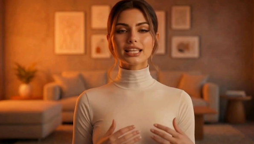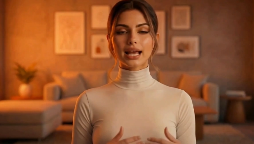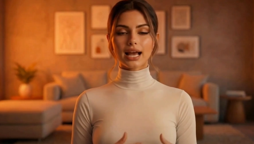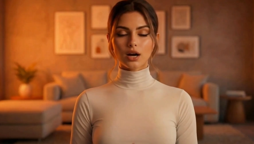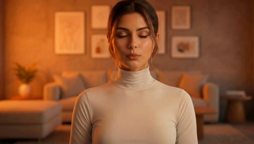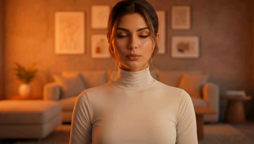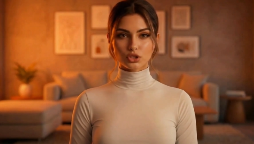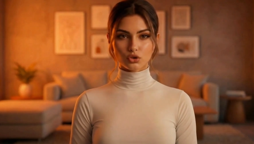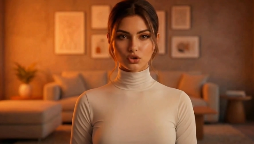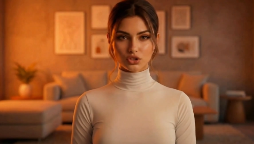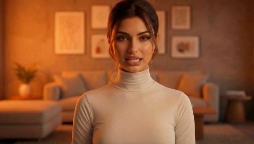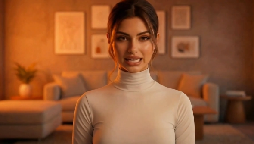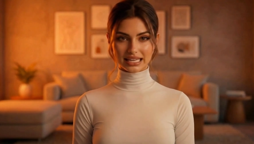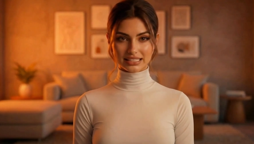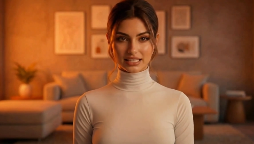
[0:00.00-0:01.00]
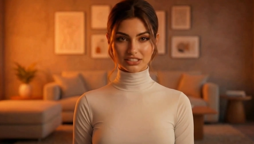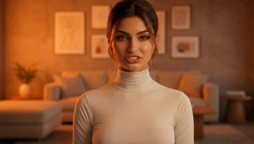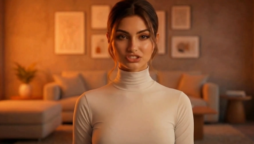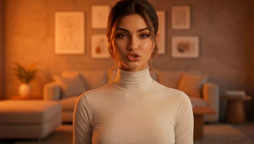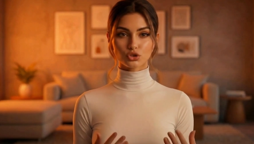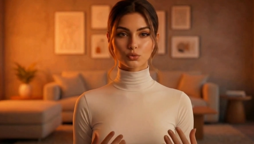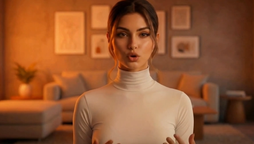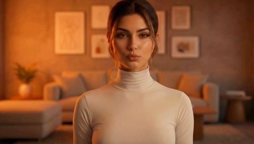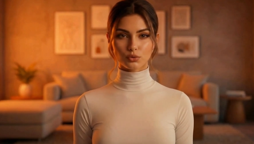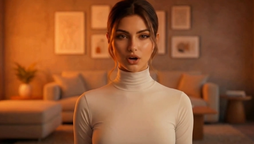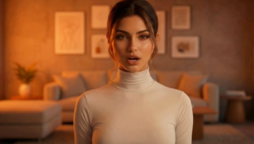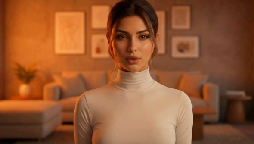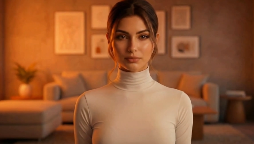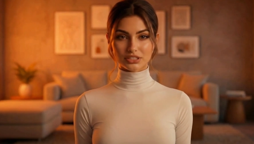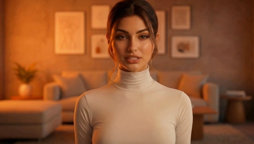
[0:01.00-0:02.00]
to help you create a suitable
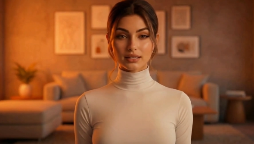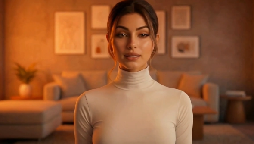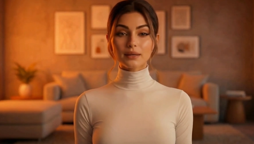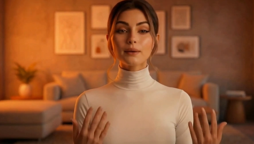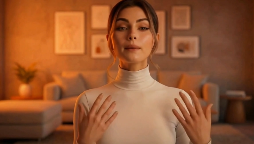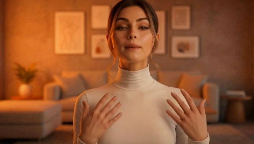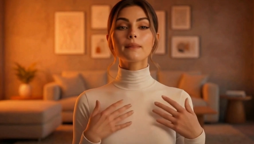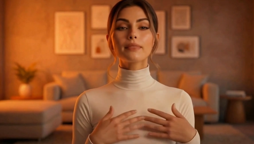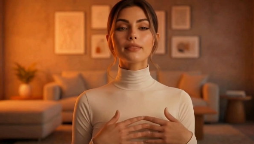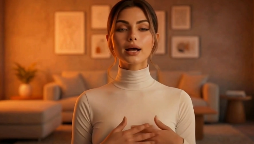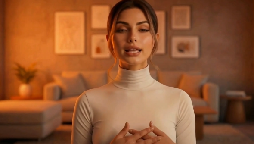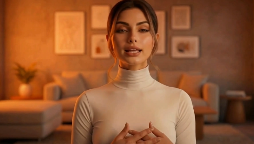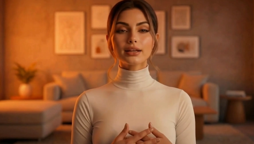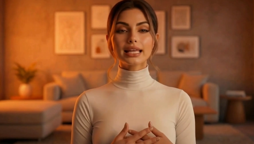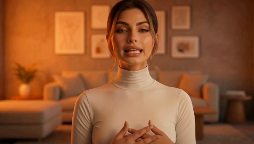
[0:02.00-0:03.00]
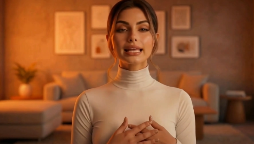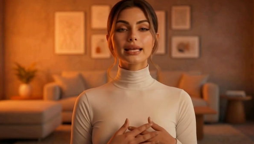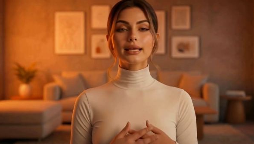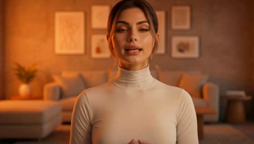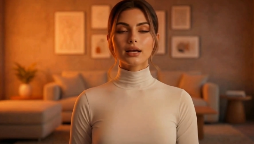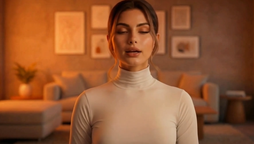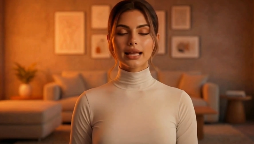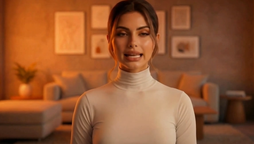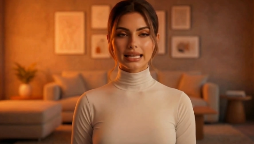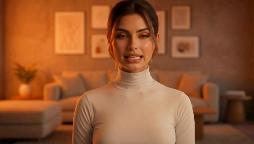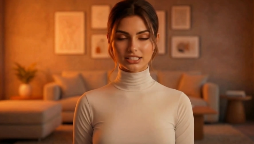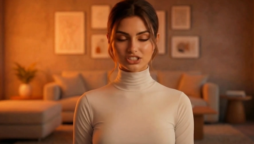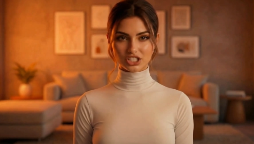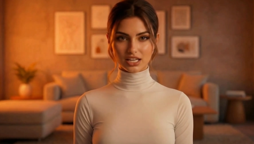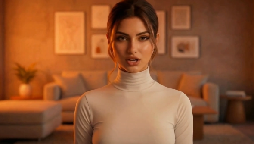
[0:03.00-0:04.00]
prompt. Finally, click
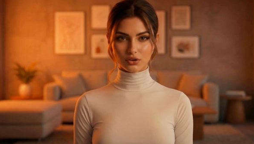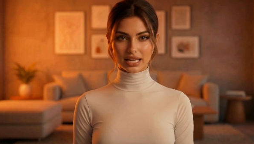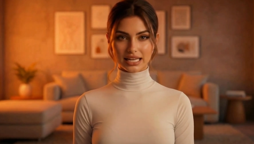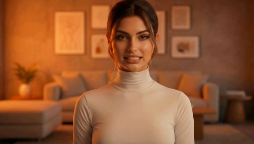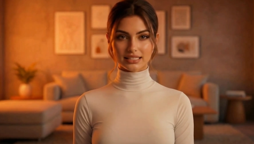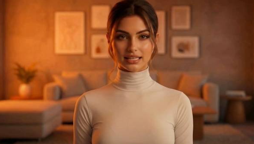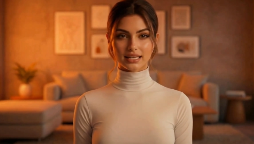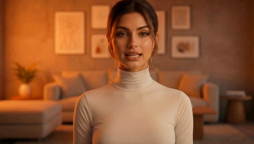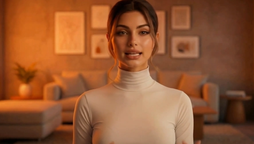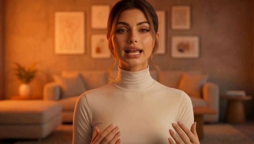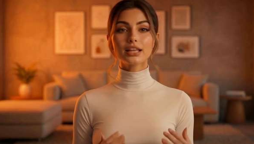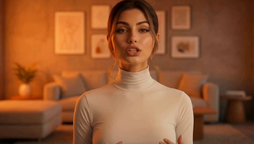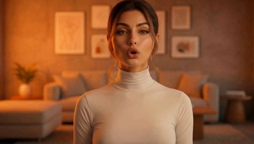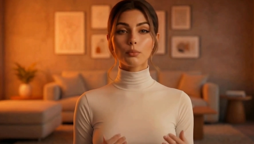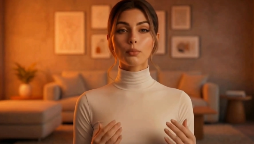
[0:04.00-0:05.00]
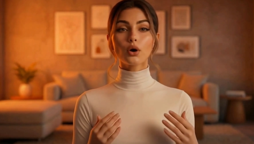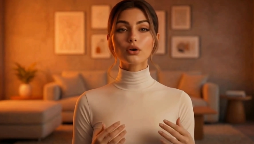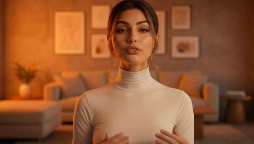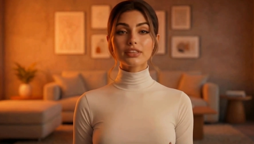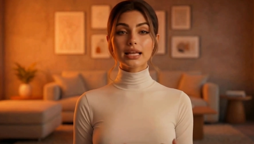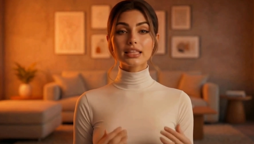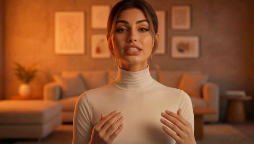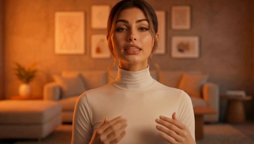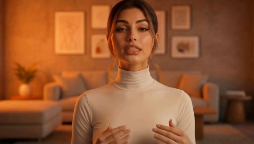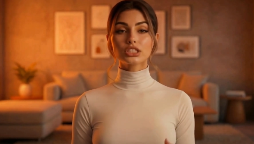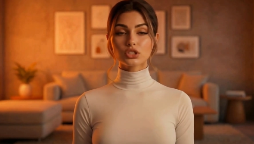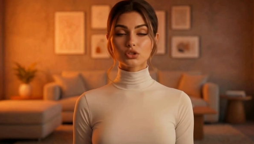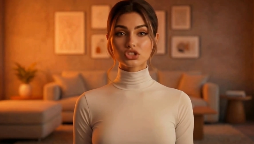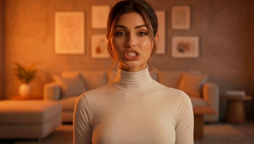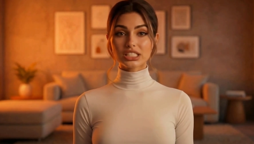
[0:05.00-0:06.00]
Generate, and your perfect
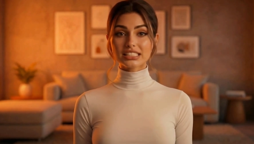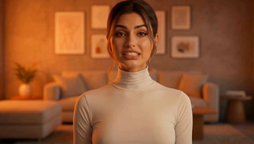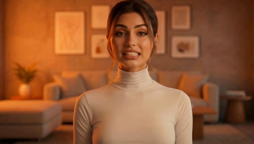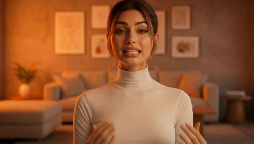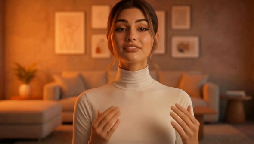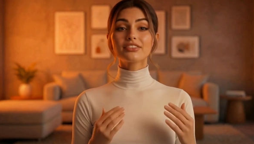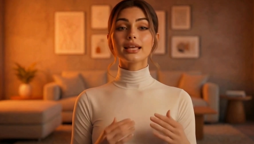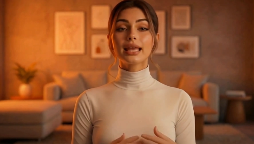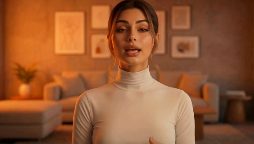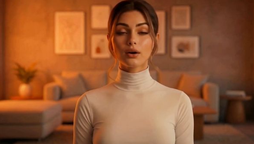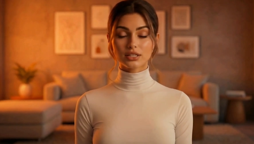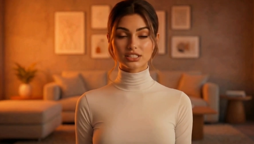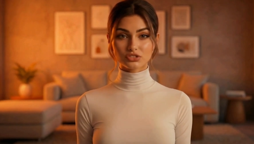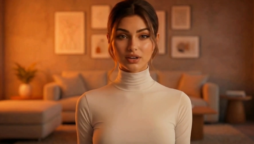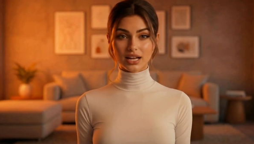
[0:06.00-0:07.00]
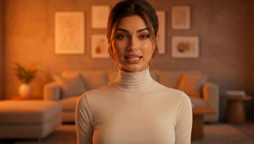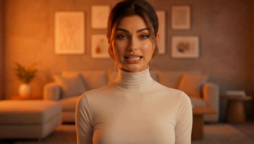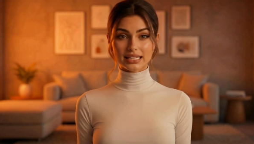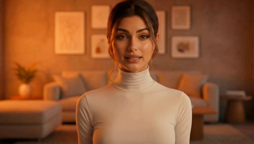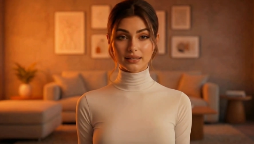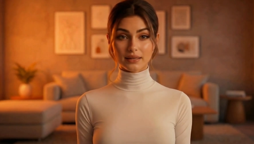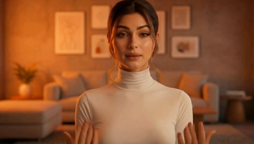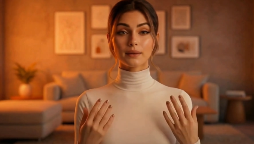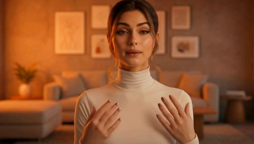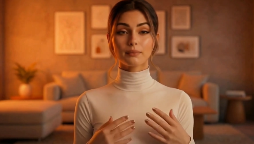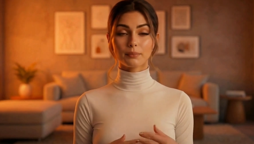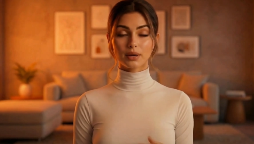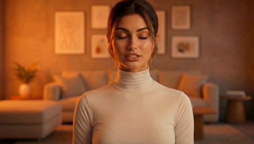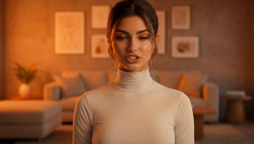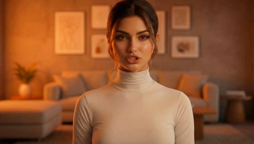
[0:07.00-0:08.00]
UGC video is ready.
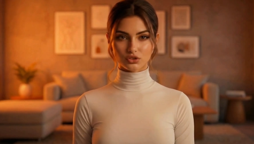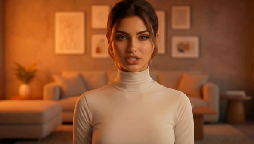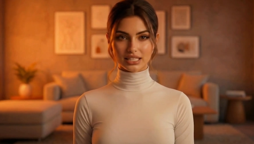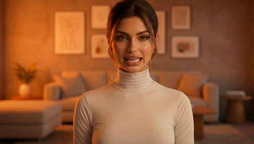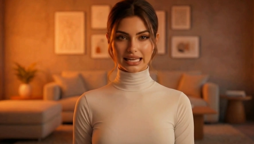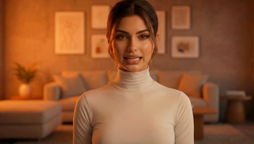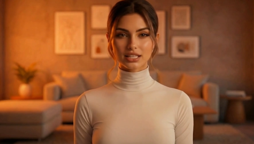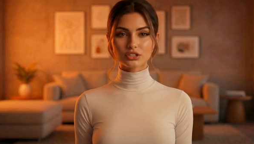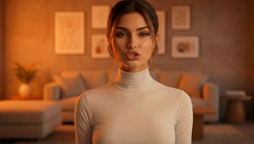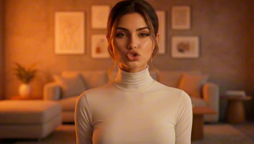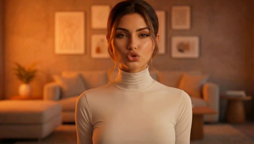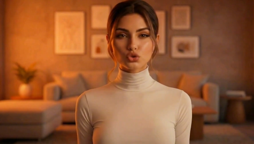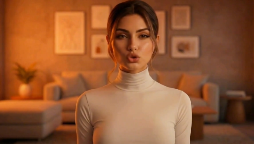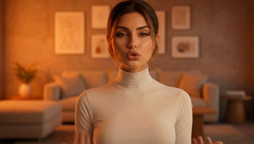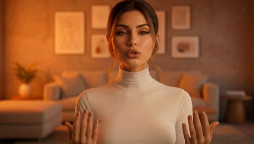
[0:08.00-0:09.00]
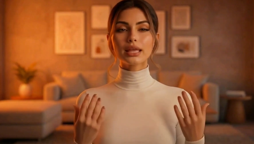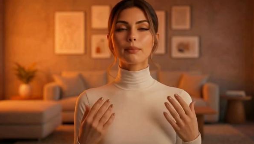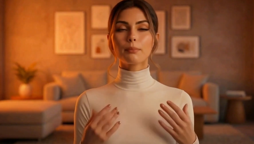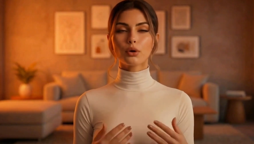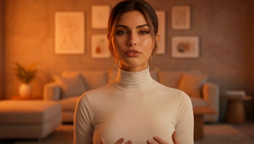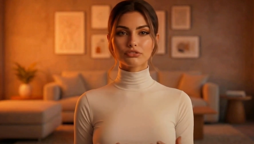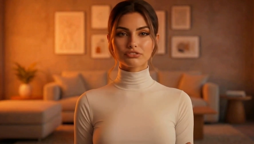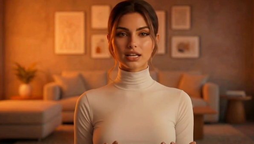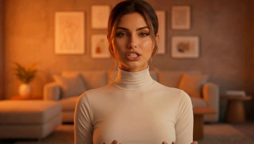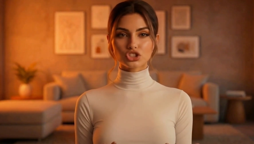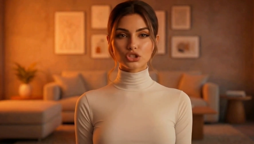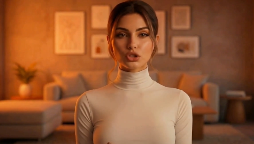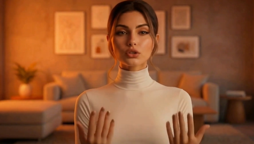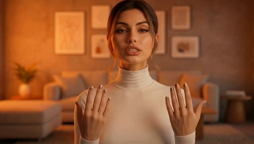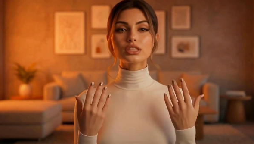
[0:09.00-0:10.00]
But to create a truly
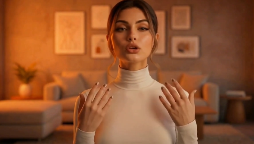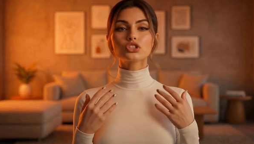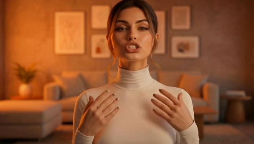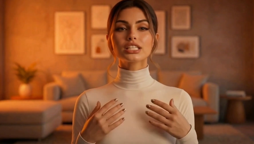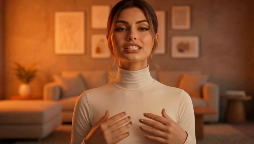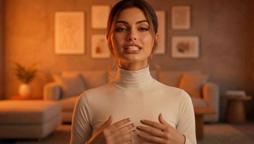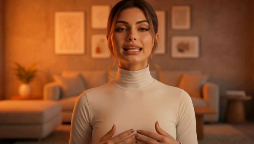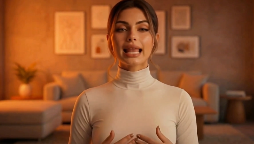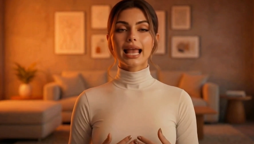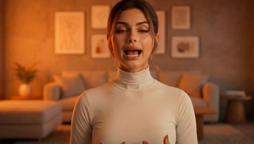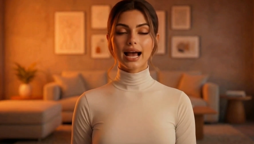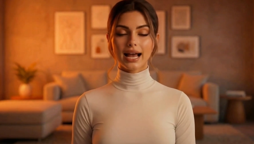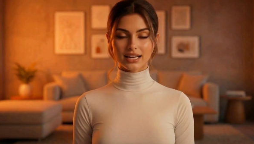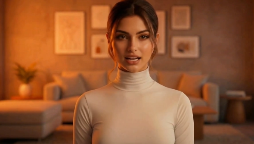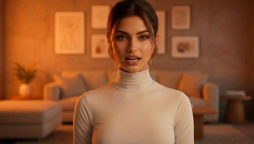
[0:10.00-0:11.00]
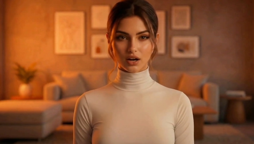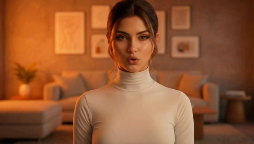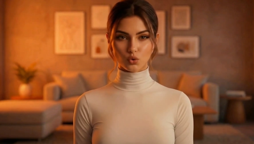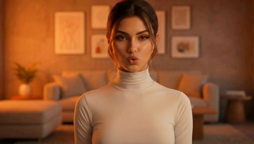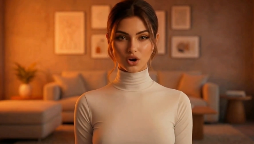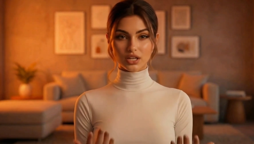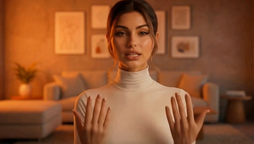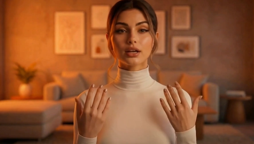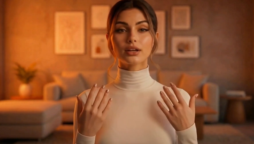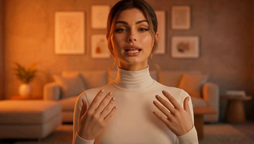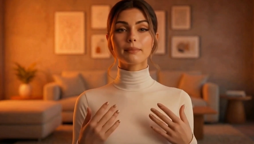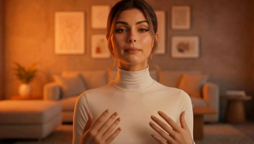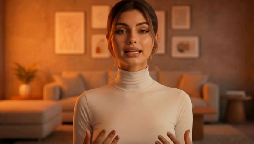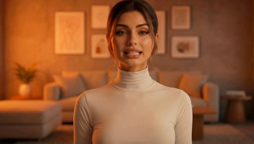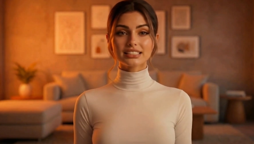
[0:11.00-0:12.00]
professional UGC ad, one
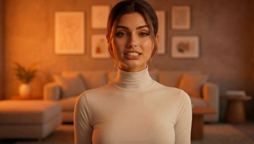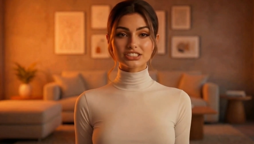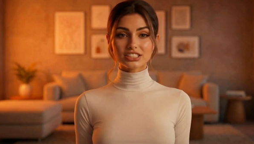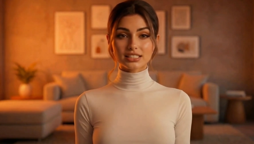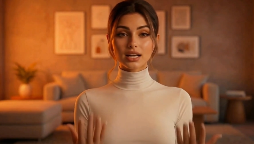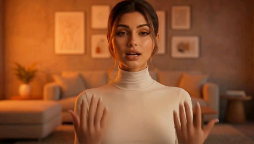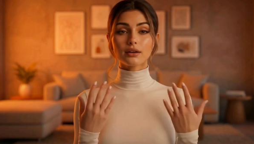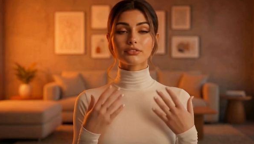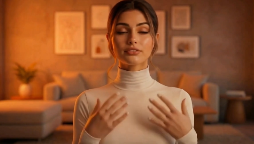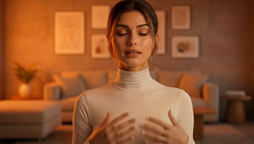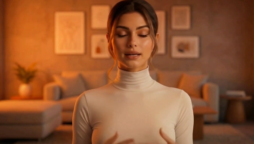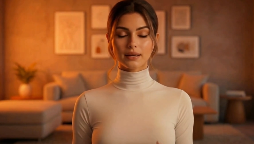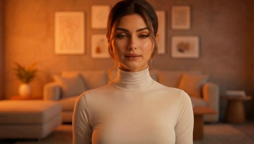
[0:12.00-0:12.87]
clip isn't enough.